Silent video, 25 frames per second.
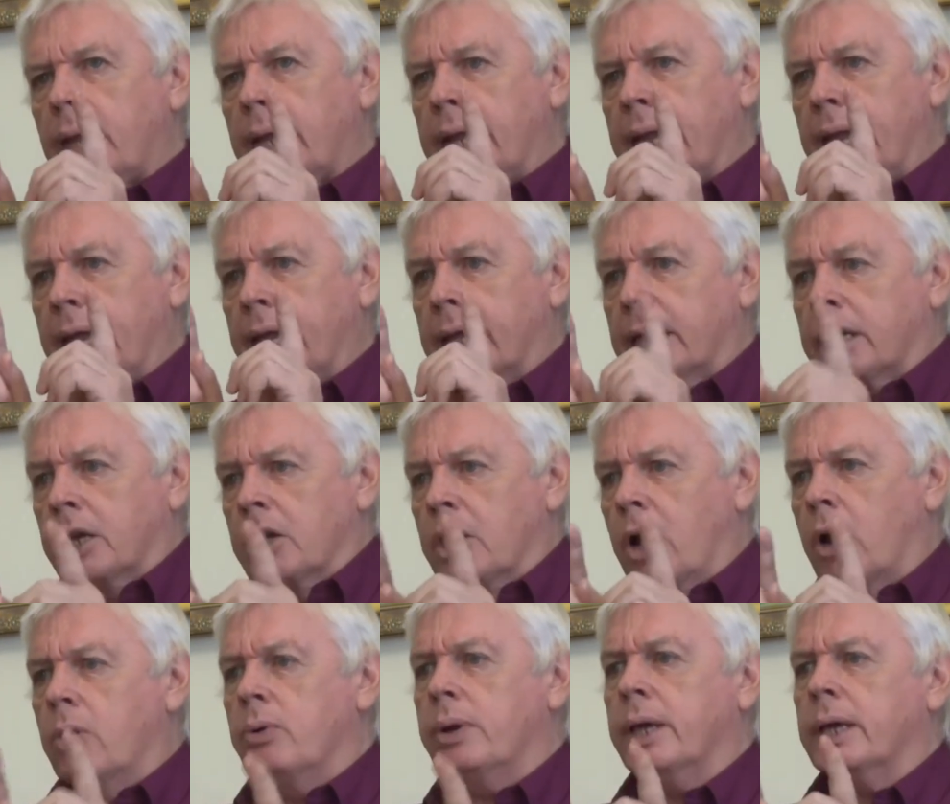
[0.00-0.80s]
it
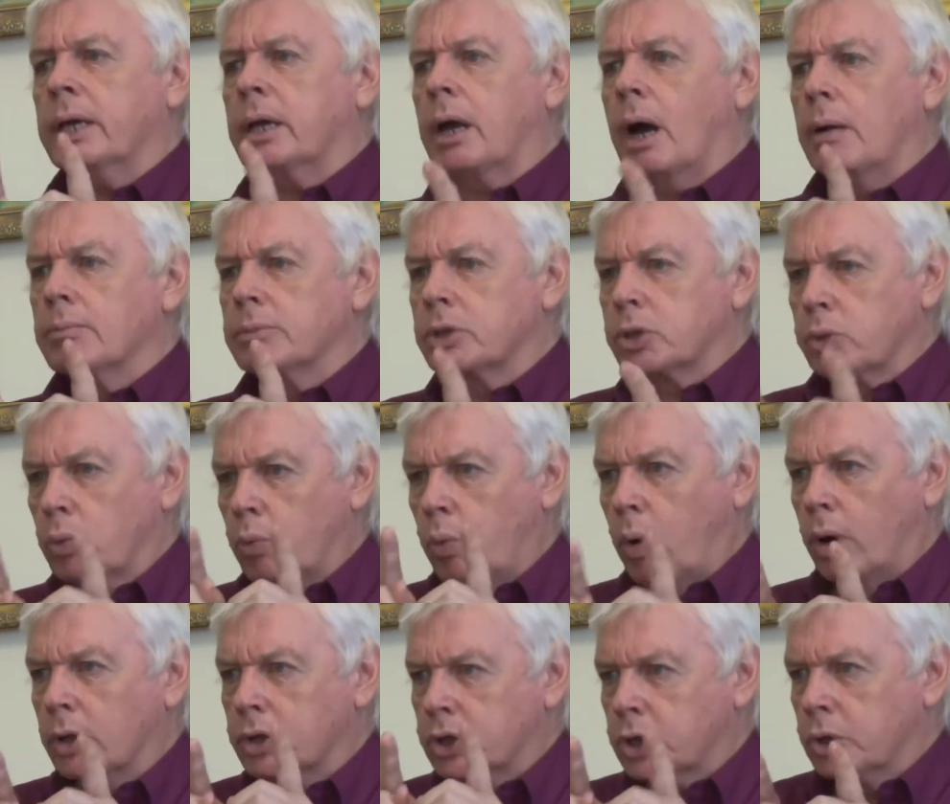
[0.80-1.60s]
can only come
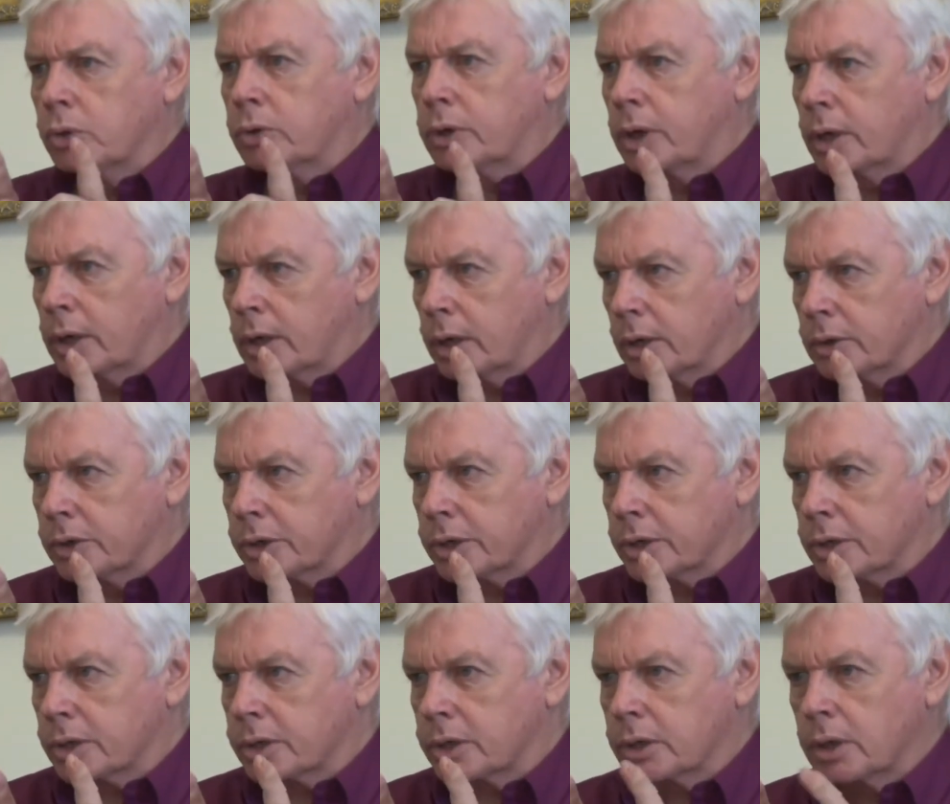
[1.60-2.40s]
to two
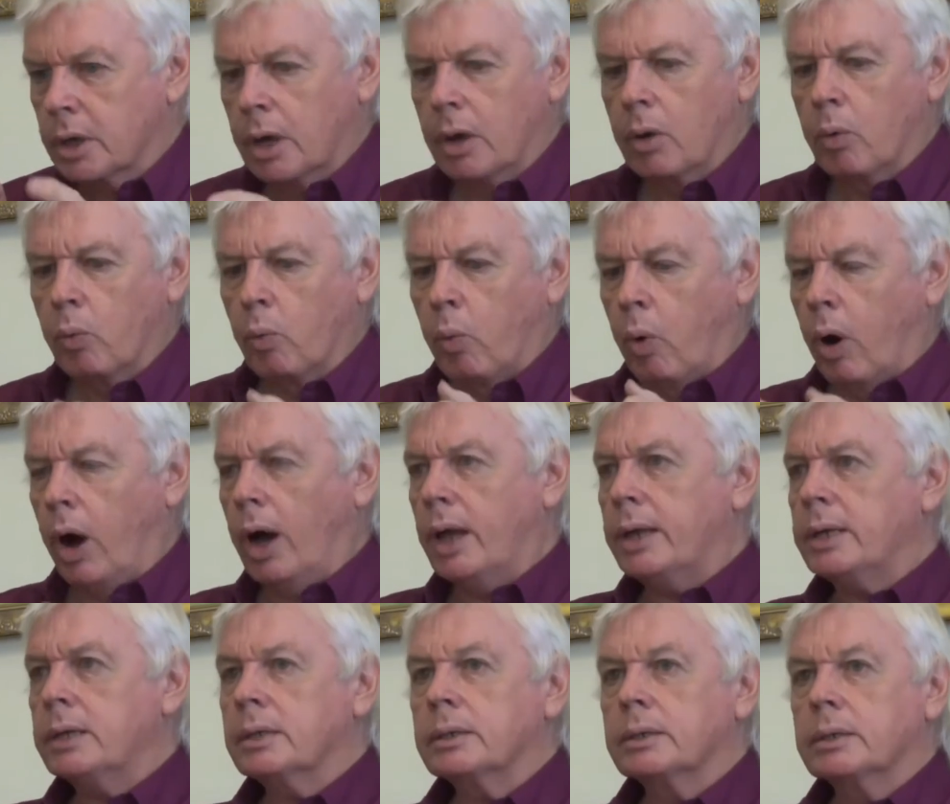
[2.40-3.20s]
conclusions.
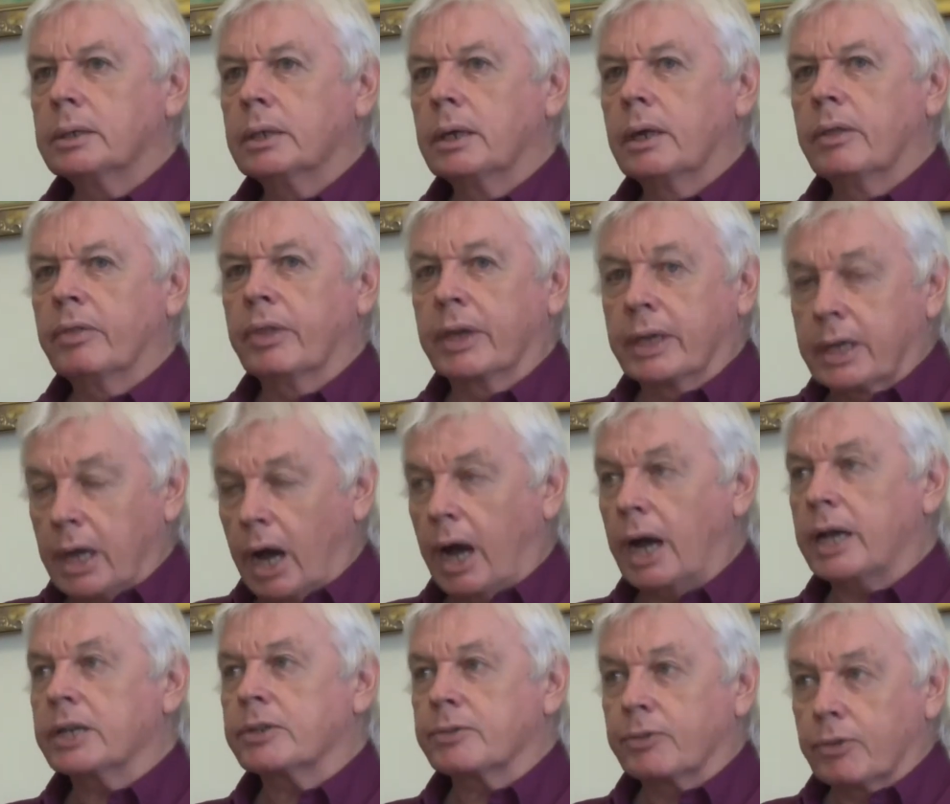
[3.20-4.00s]
One, the
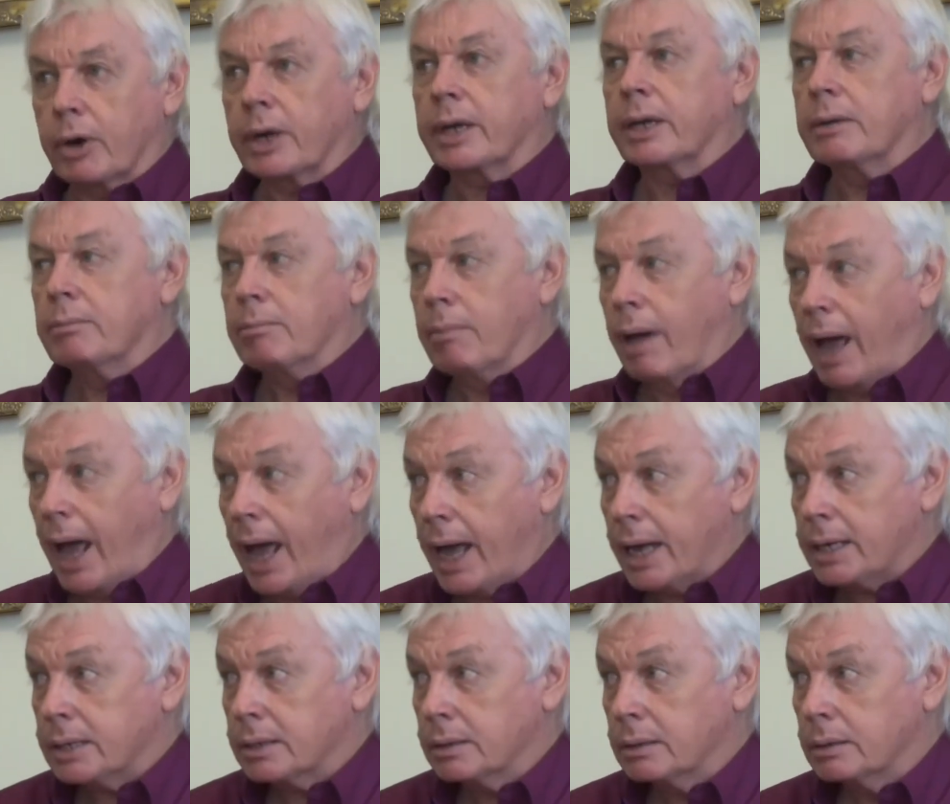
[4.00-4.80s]
guy's freaking
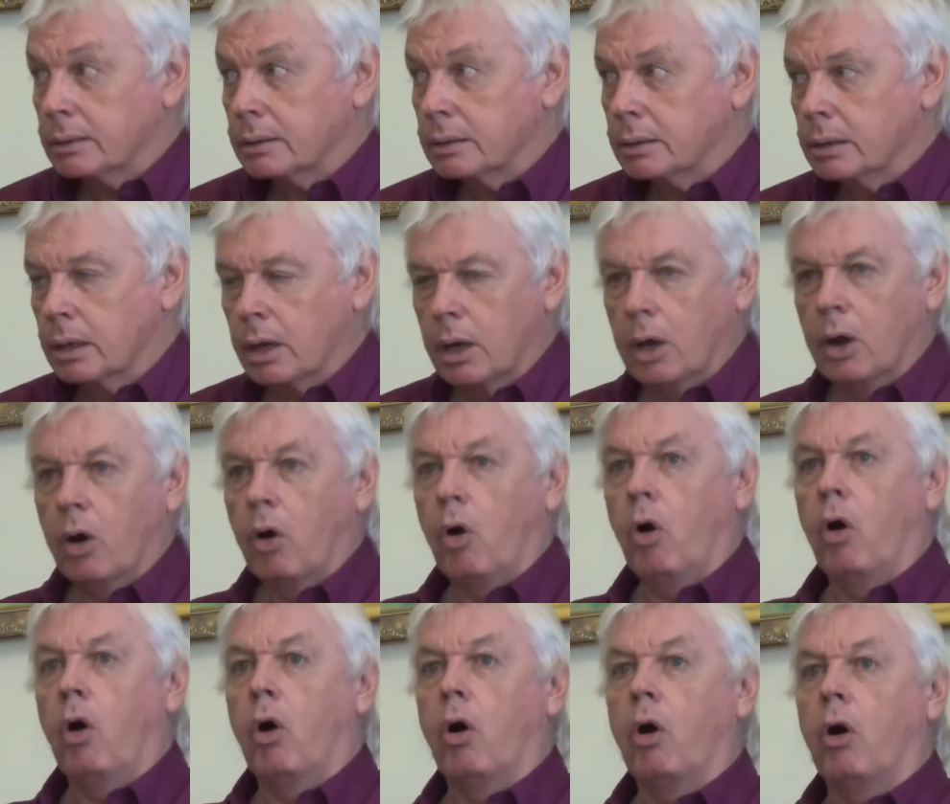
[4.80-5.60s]
mad,
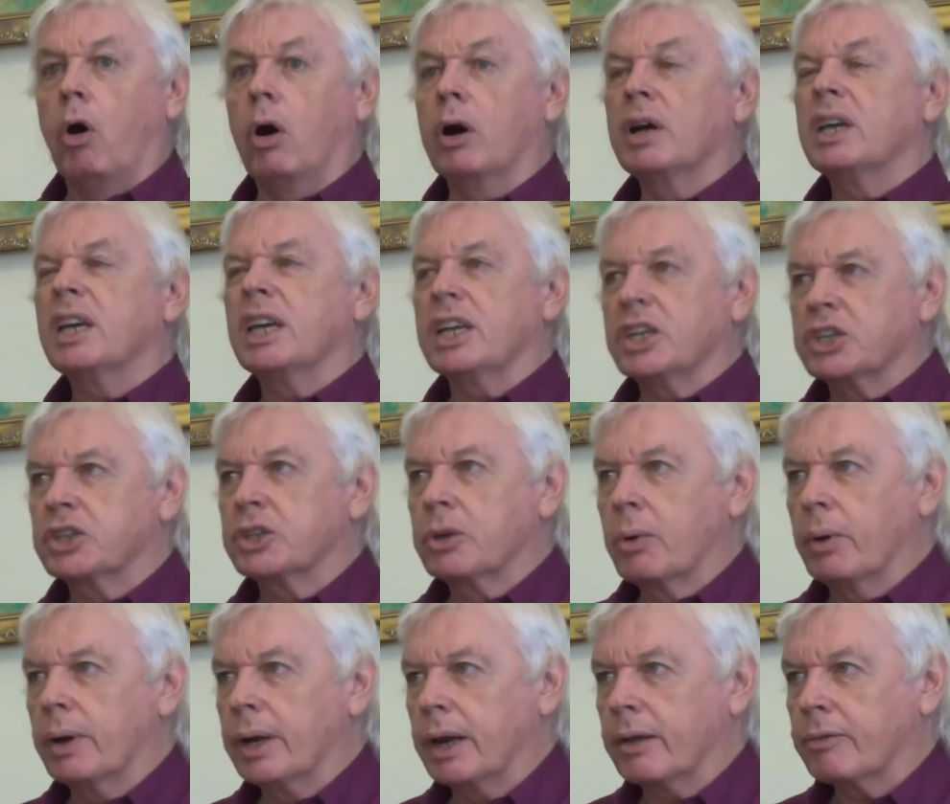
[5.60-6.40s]
or he's
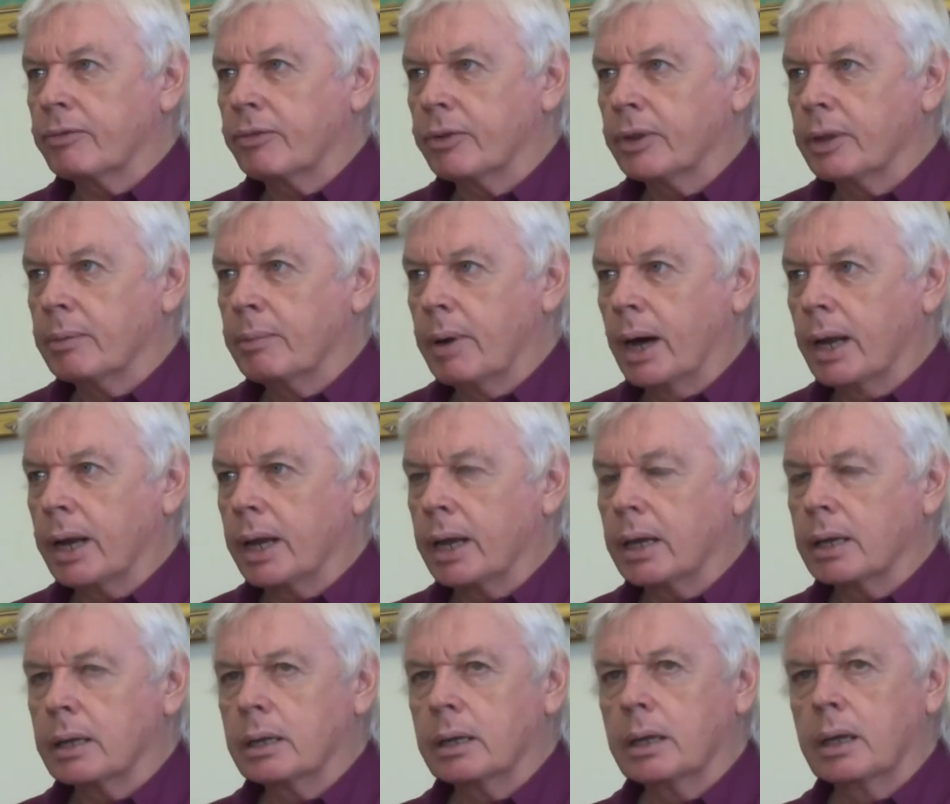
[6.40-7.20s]
doing it for the
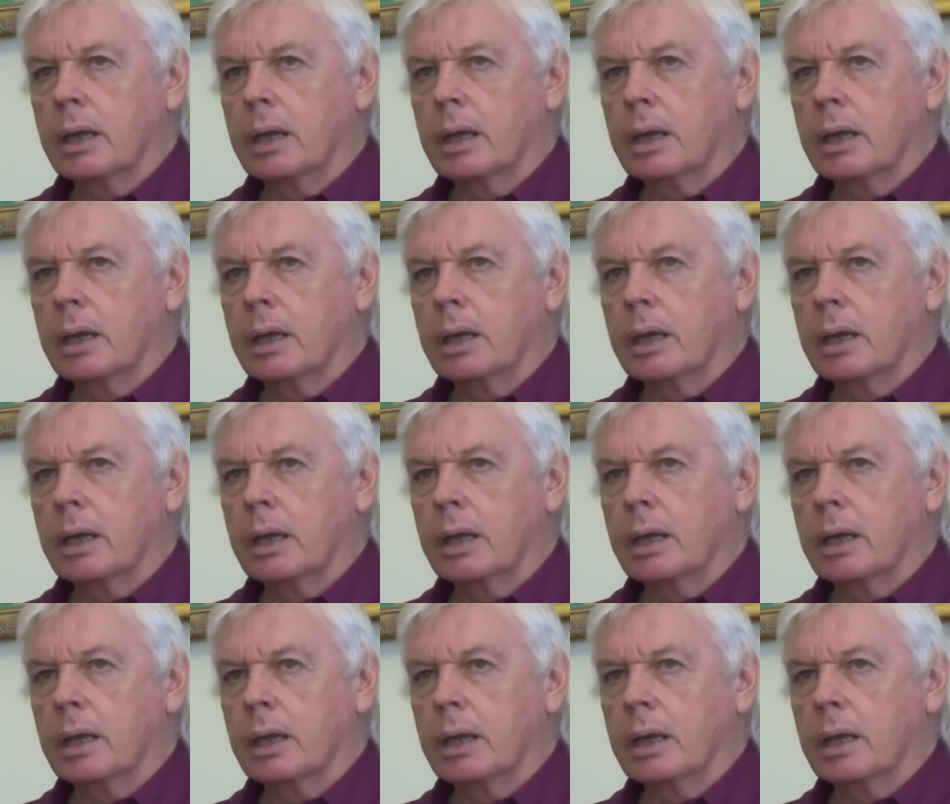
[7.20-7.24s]
money.